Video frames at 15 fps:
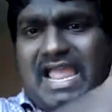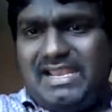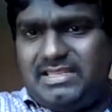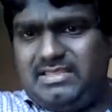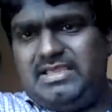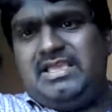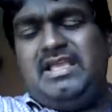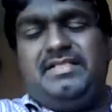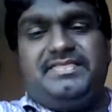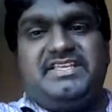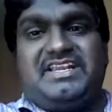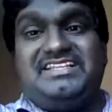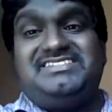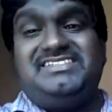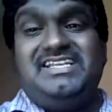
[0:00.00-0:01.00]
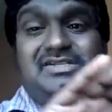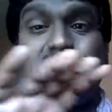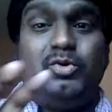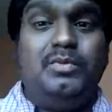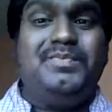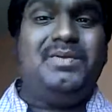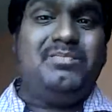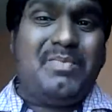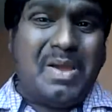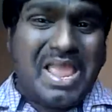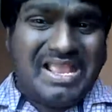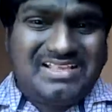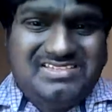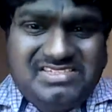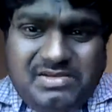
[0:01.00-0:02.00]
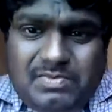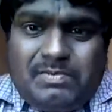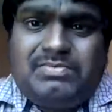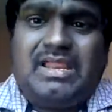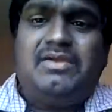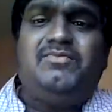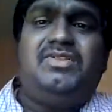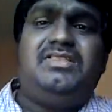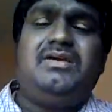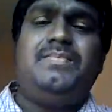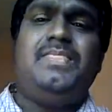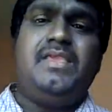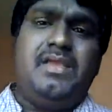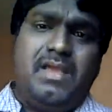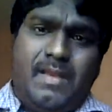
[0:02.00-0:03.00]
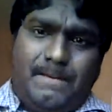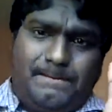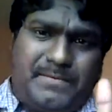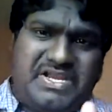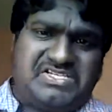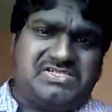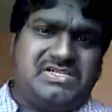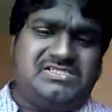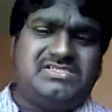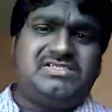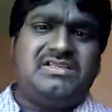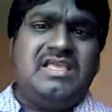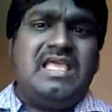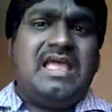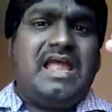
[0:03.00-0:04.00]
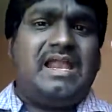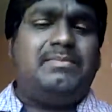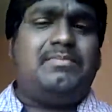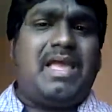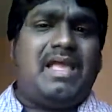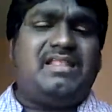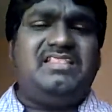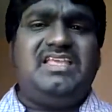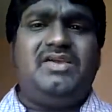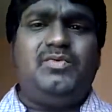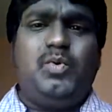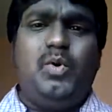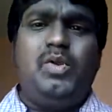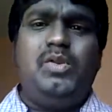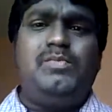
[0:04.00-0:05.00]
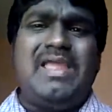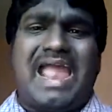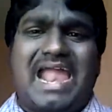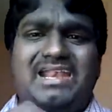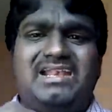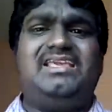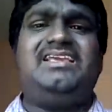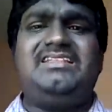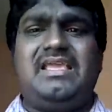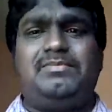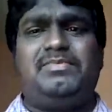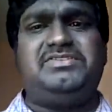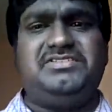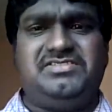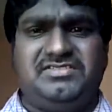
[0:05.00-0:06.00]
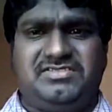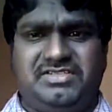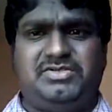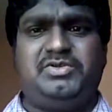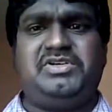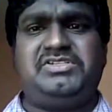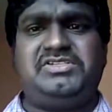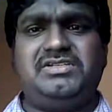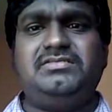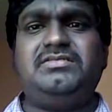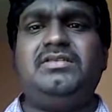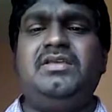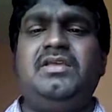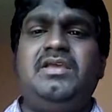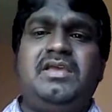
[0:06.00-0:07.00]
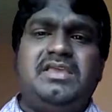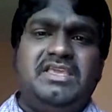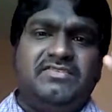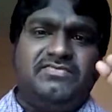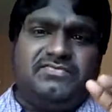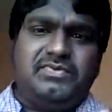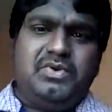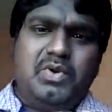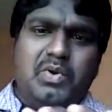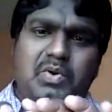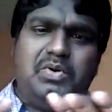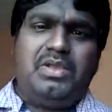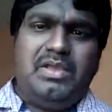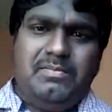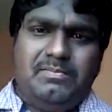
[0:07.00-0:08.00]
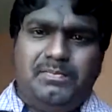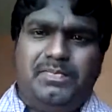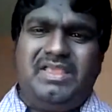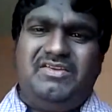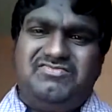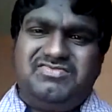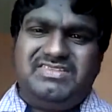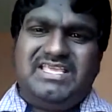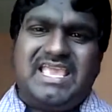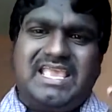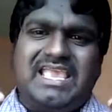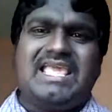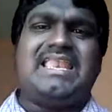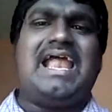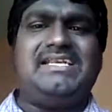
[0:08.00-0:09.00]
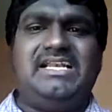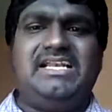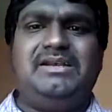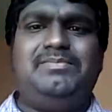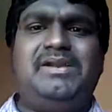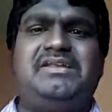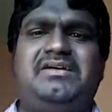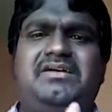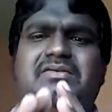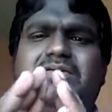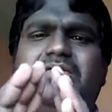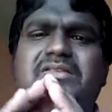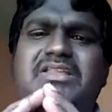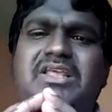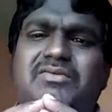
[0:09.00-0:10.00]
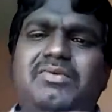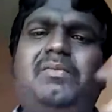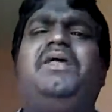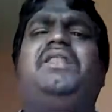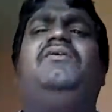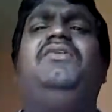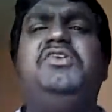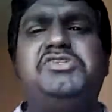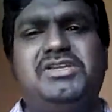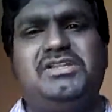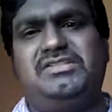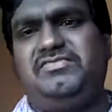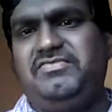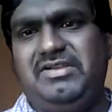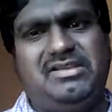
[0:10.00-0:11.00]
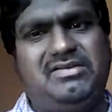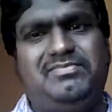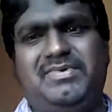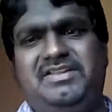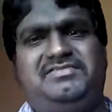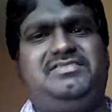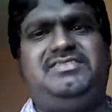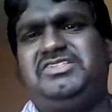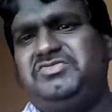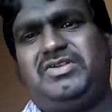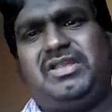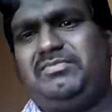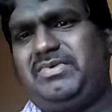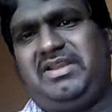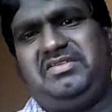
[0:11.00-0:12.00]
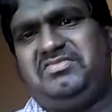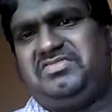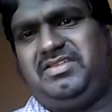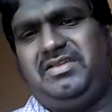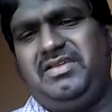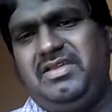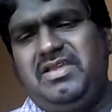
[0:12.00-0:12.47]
and the residents who will be maximum time with the patients and who will be handling in the emergency situations. If they can handle it better, there will be a revolution in the field of medicine. That's what I'm trying to say.